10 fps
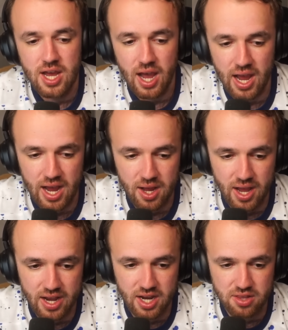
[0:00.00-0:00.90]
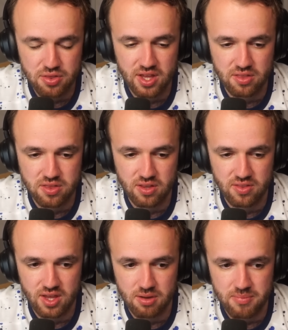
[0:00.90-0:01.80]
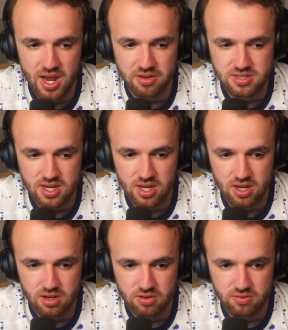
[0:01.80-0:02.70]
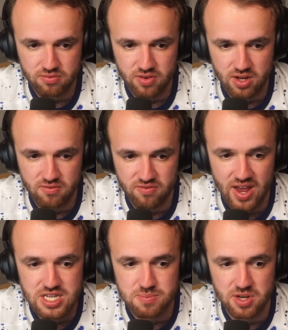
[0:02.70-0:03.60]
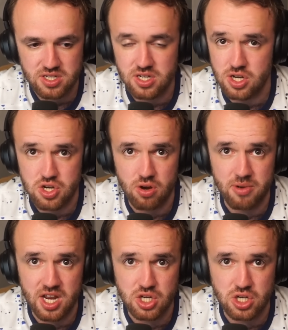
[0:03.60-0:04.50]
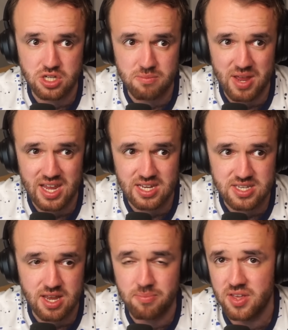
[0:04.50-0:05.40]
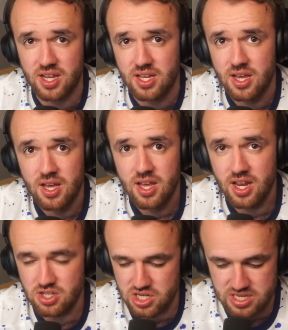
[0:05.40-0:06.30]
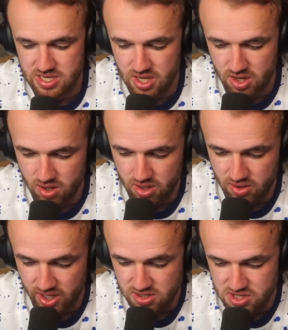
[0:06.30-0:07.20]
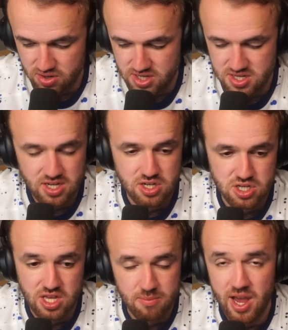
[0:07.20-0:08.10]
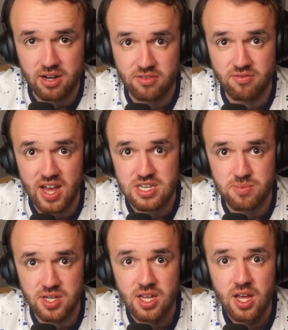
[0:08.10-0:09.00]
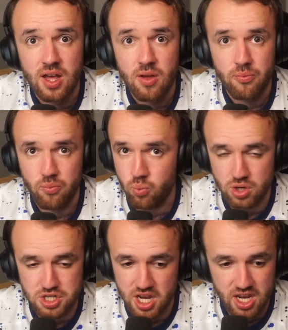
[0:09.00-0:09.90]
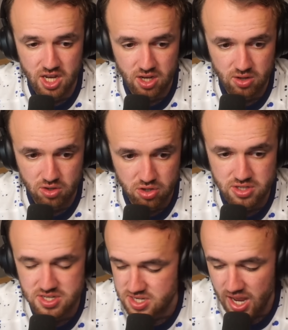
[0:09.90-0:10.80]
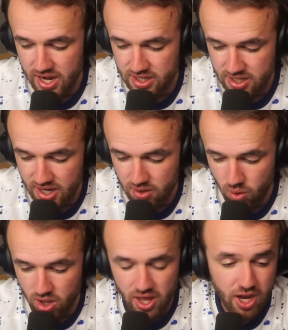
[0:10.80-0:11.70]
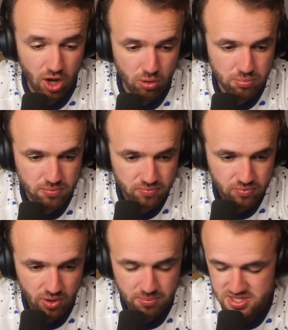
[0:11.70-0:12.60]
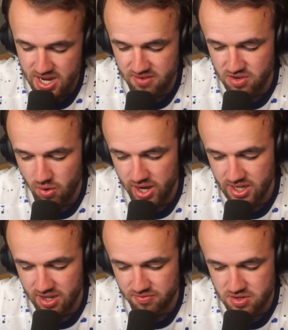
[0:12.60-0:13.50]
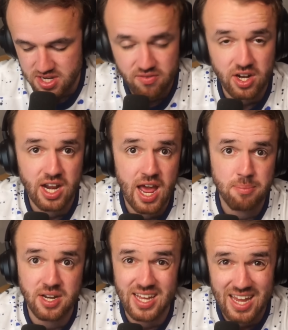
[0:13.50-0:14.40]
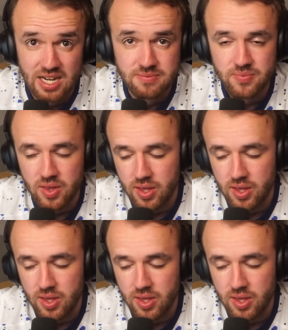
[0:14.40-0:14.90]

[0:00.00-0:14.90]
I think that the amount of investment and determination to make it something, and just like seriously, just the amount of investment was a good sign. And all I hope, right, because I have no idea if that's ever going to happen again.